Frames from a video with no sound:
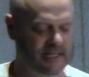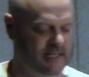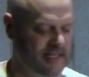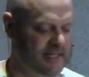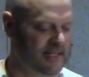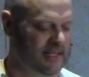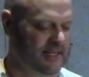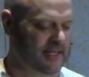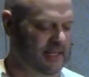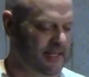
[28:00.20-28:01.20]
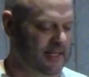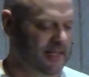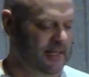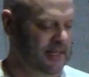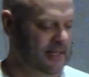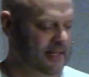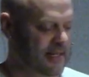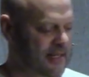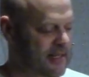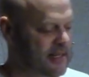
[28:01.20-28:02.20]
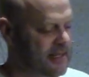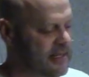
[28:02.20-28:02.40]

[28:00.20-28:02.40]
(silence)